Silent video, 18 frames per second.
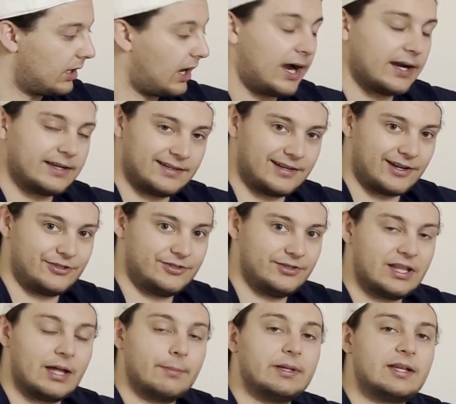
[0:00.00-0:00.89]
I did not do
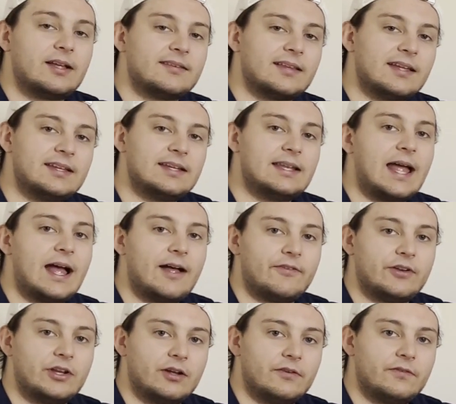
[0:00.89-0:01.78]
that because I didn't have
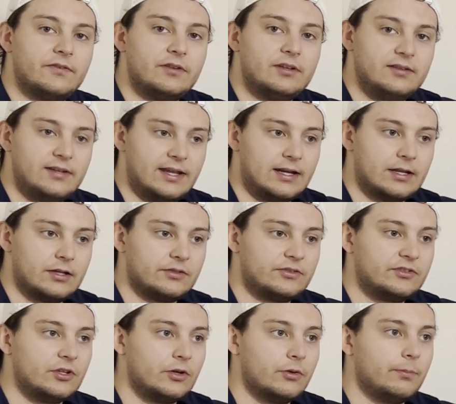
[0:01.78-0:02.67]
enough data.
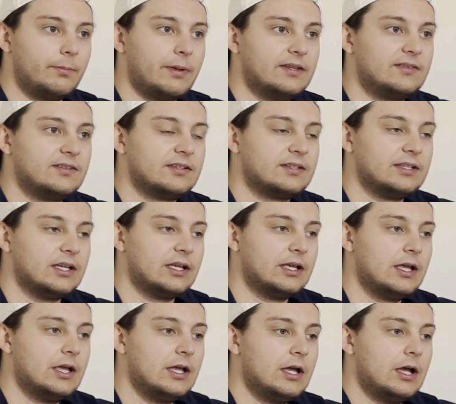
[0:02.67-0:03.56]
So basically,
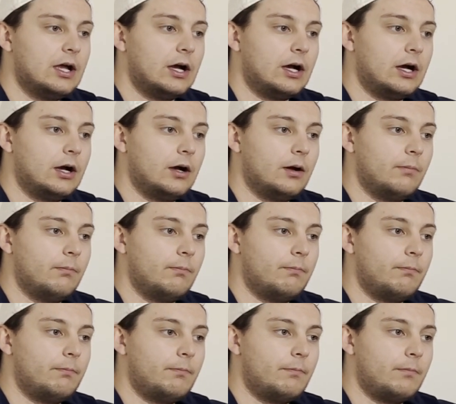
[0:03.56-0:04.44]

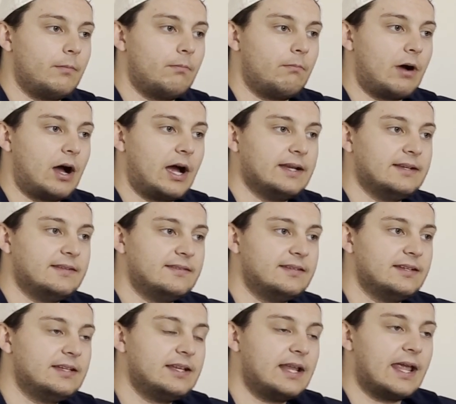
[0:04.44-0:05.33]
um, I
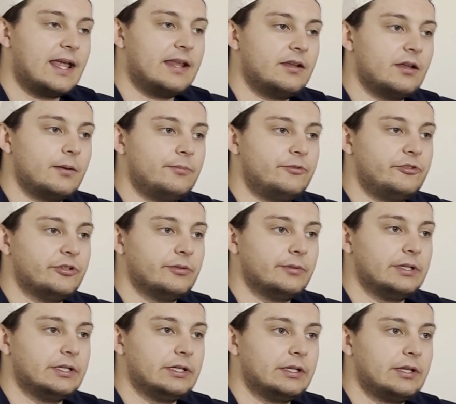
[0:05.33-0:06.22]
didn't end up
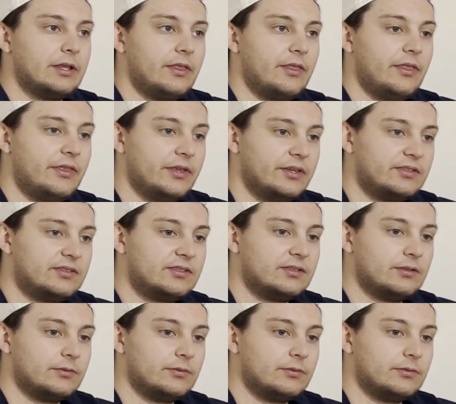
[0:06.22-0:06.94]
doing this